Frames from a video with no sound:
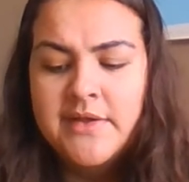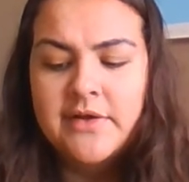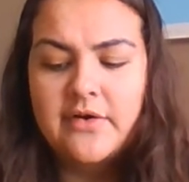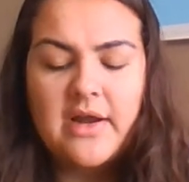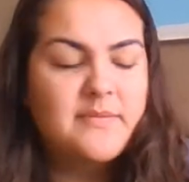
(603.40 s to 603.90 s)

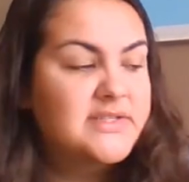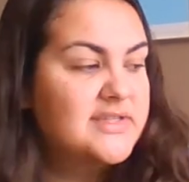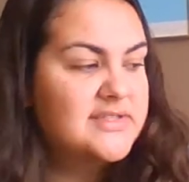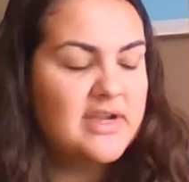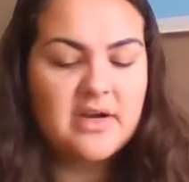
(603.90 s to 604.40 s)
cried
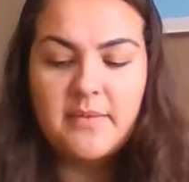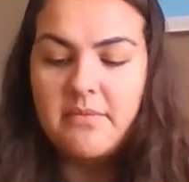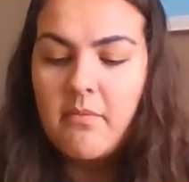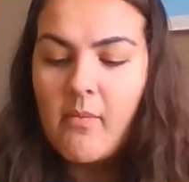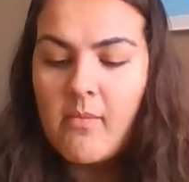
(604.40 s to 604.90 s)
Mrs. Zuckerman.
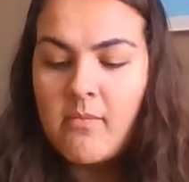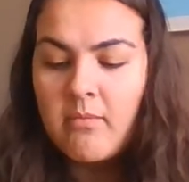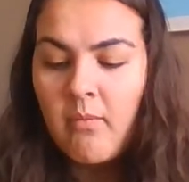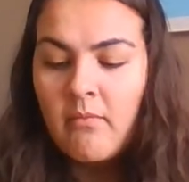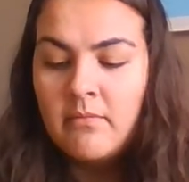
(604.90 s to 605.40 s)

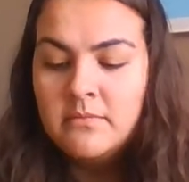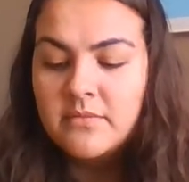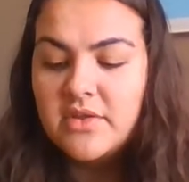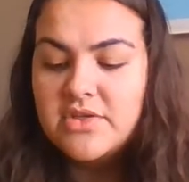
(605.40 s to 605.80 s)
The